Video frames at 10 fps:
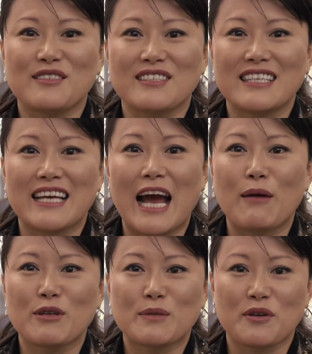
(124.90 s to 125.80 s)
You see
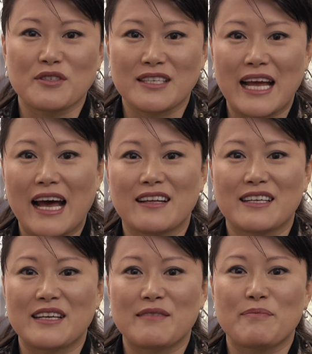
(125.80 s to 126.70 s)
how much
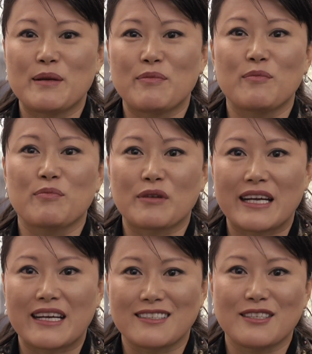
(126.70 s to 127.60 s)
personality people
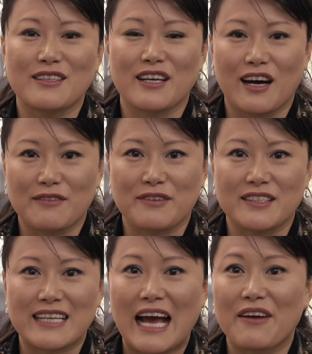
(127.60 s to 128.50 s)
bring to the
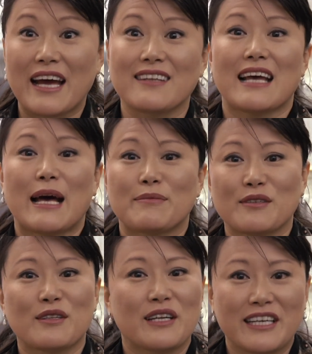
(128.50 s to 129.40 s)
office, and how that is
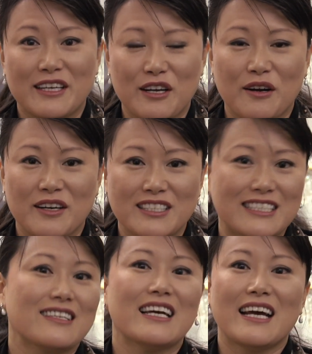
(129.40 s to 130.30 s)
absolutely
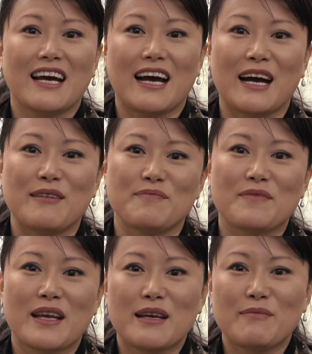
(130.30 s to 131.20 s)
encouraged. Um,
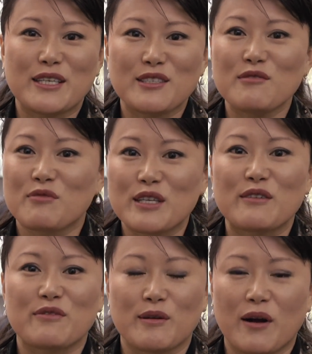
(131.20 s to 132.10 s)
makes you
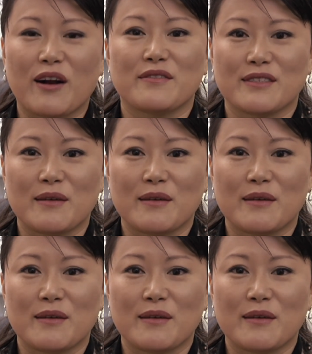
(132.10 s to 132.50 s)
really feel part of